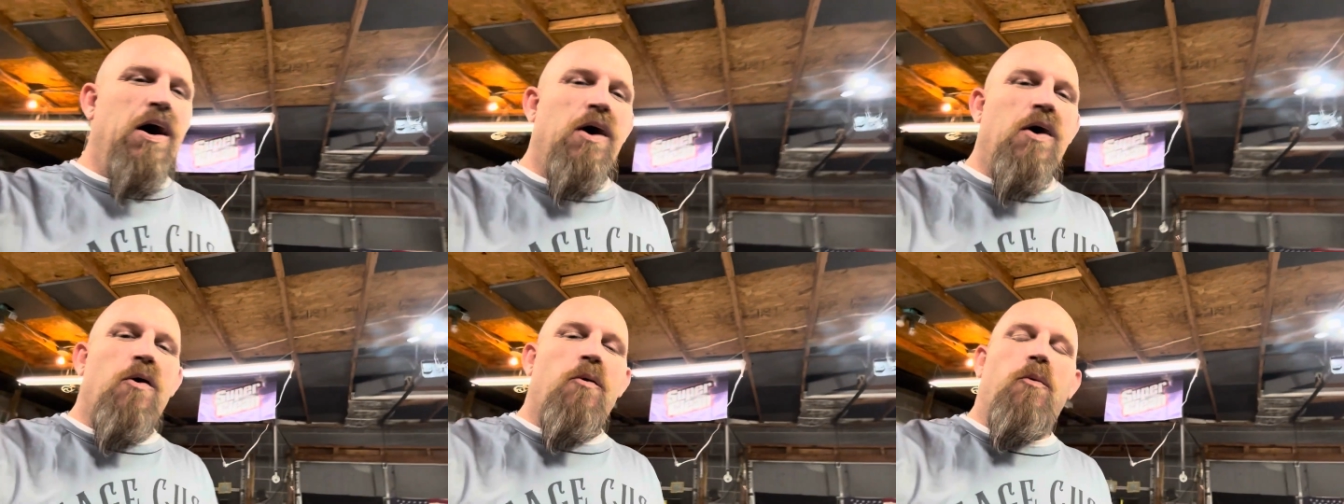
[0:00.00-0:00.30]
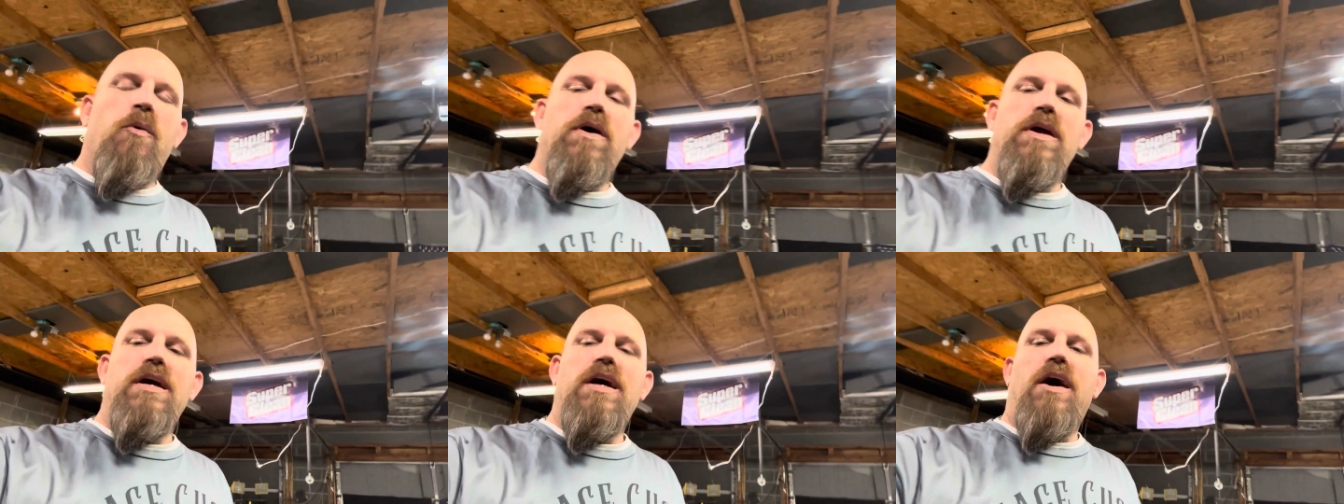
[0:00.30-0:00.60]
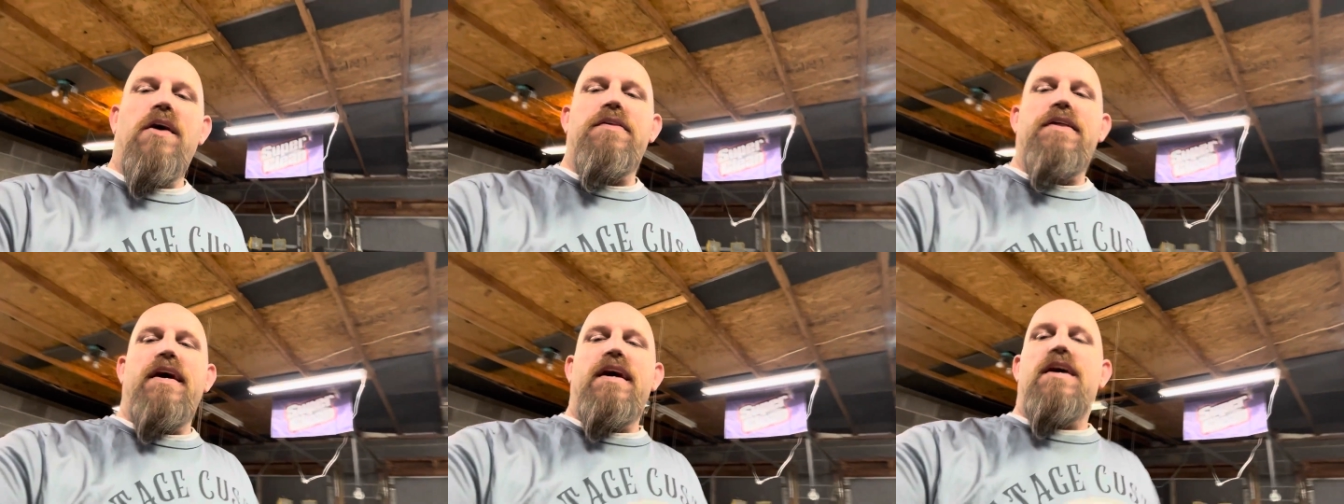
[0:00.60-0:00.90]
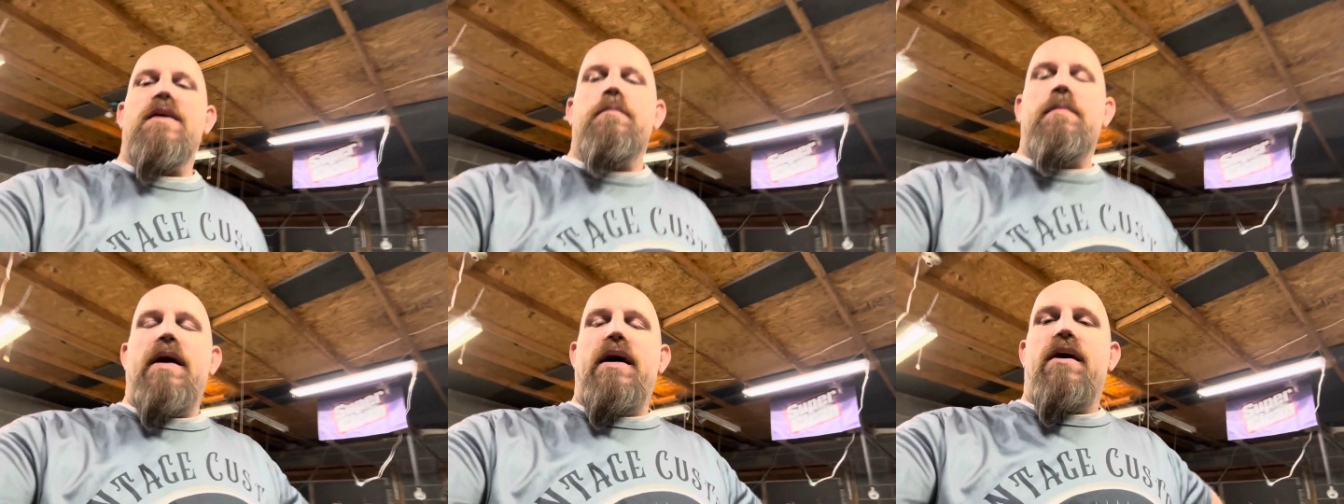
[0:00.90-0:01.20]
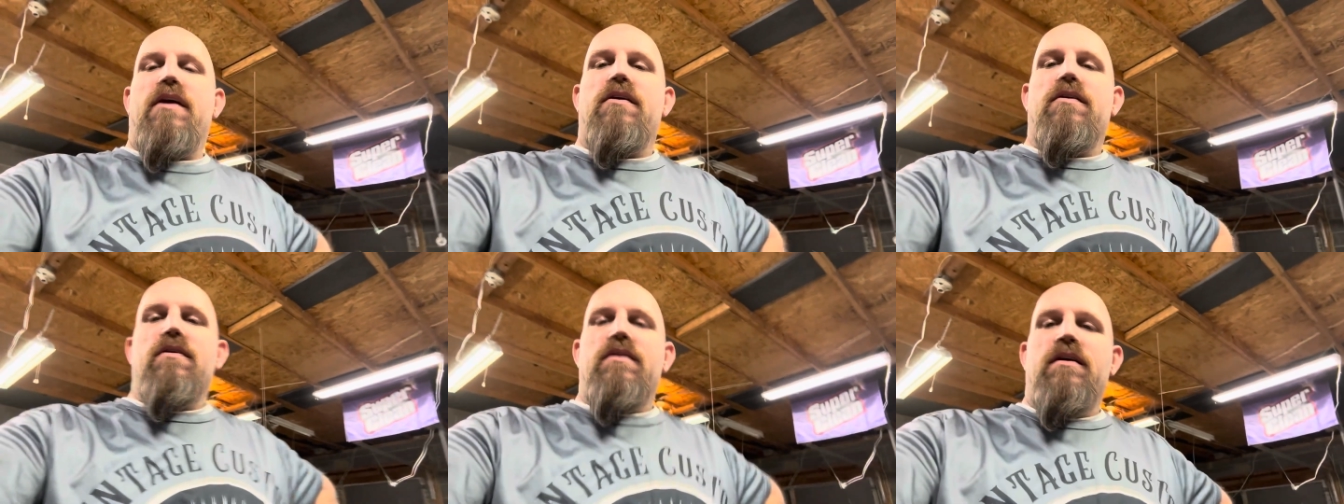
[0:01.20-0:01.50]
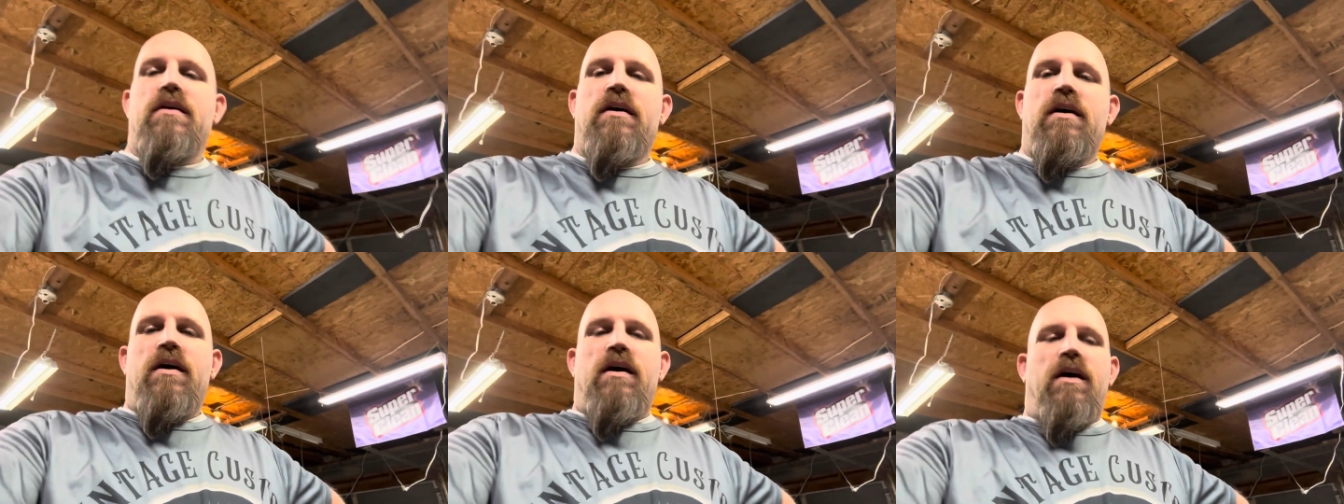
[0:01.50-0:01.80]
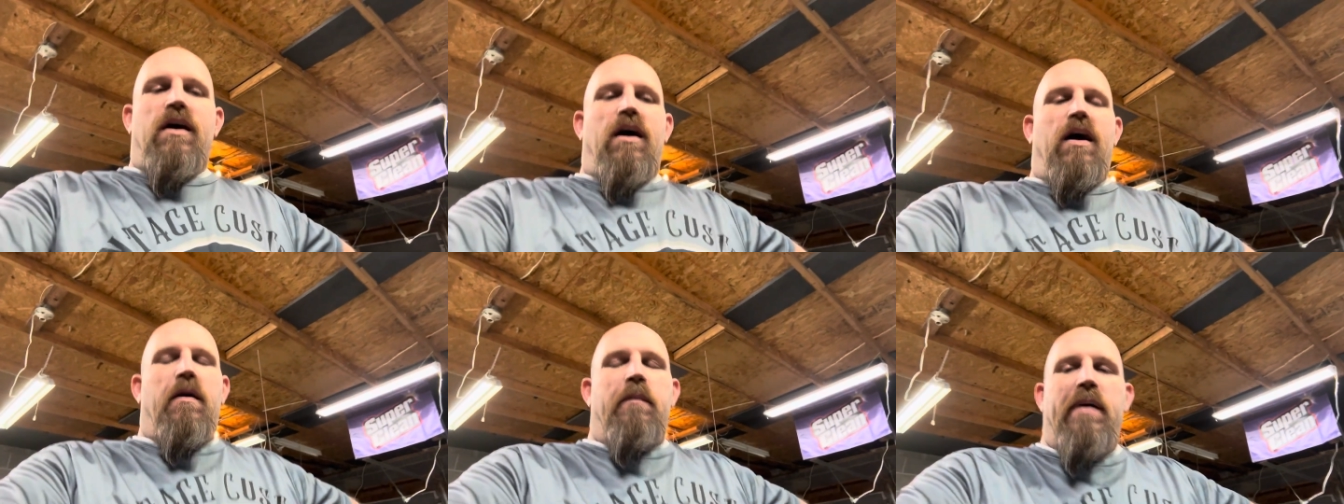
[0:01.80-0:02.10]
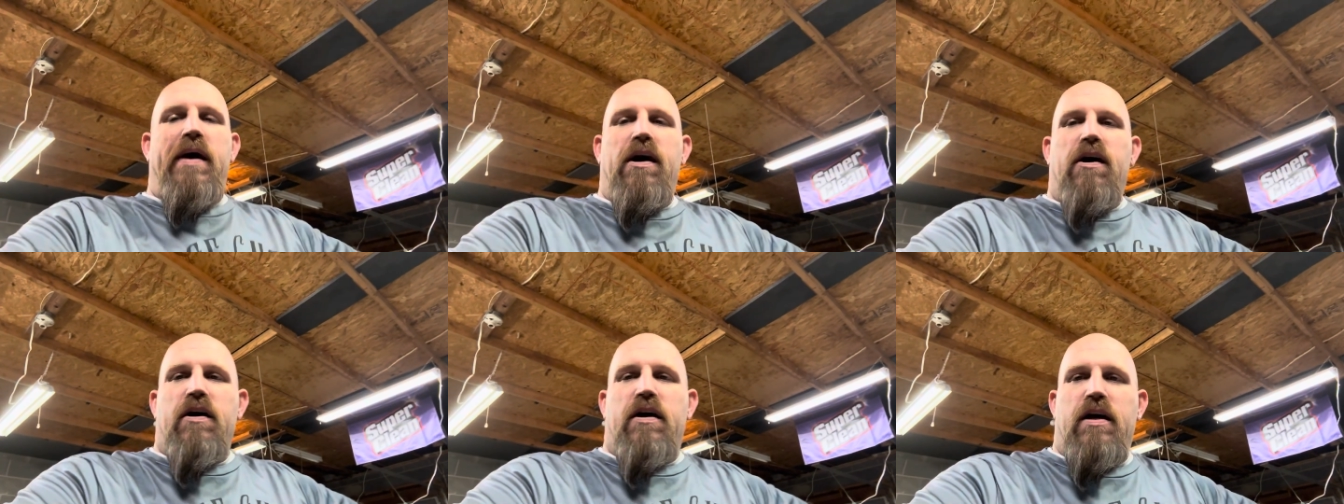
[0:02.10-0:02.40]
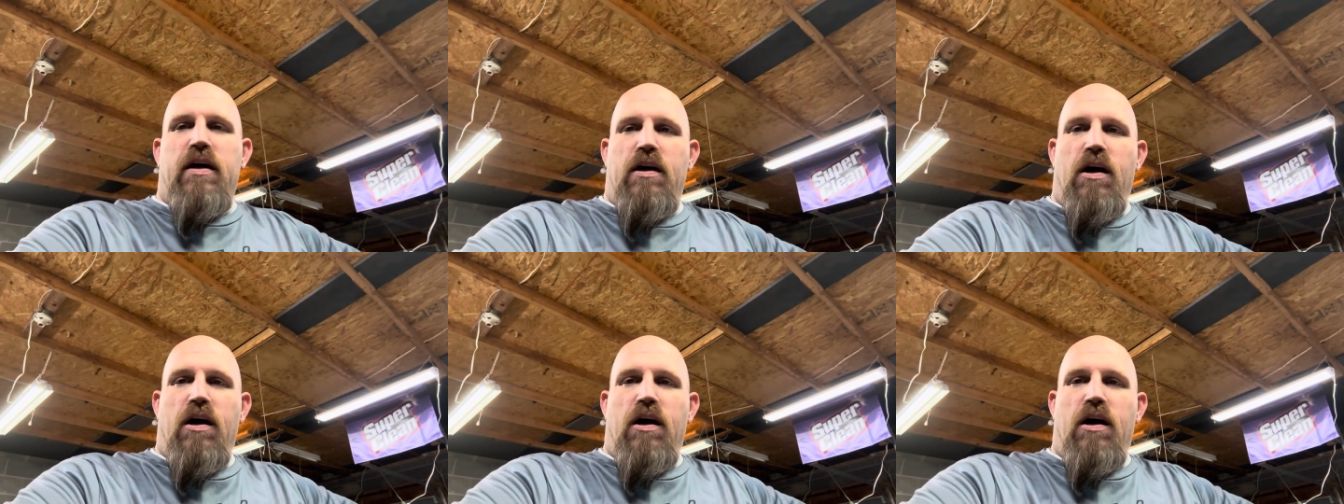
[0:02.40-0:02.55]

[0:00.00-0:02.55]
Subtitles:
What do y'all think about American